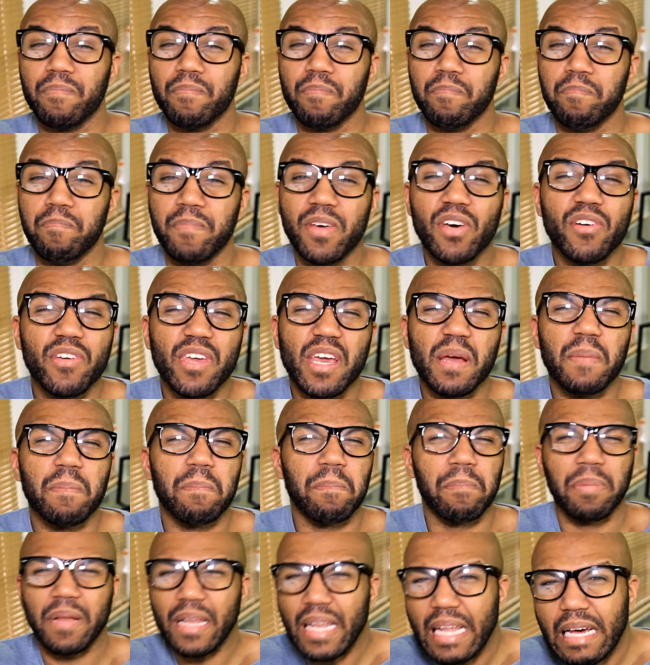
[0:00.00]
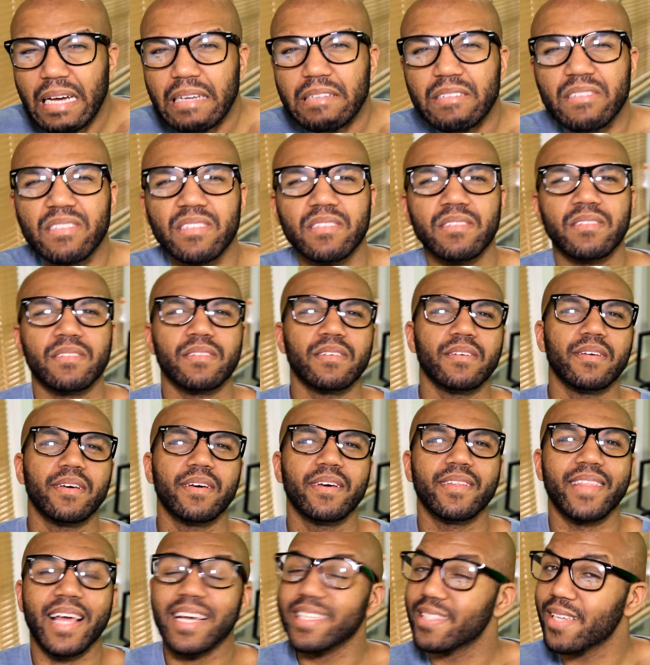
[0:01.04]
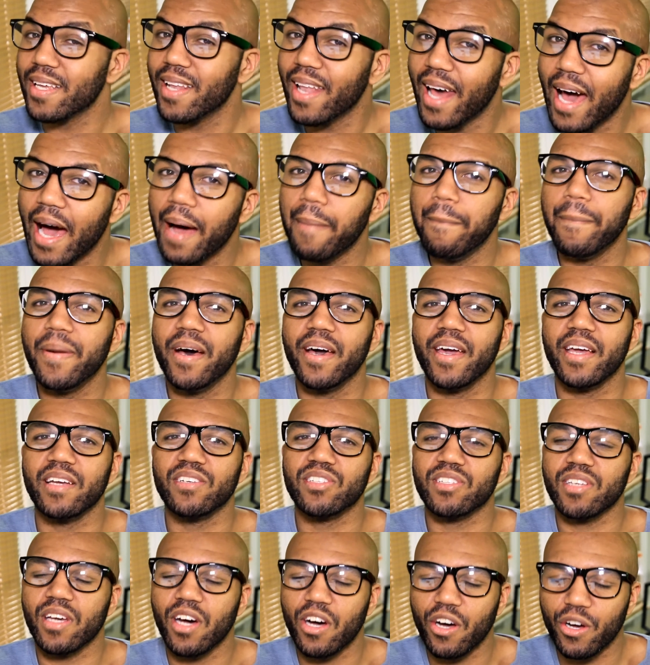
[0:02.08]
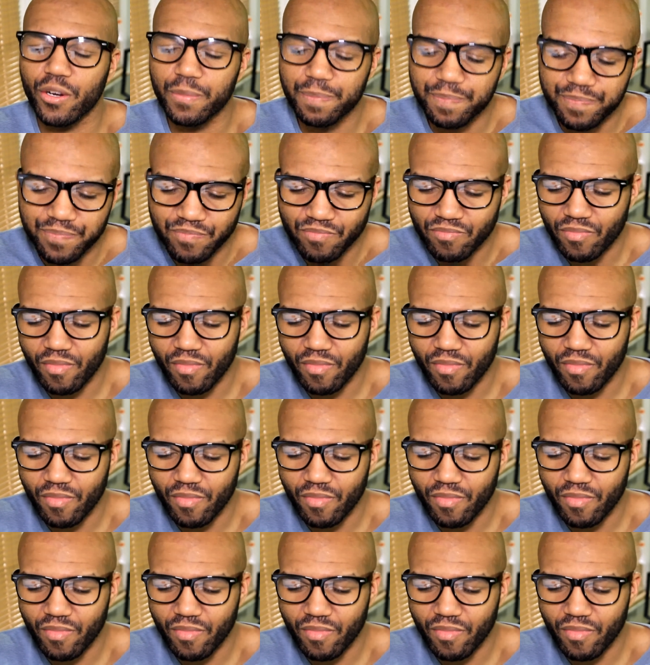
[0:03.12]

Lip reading: million plus. That's a lot of money. So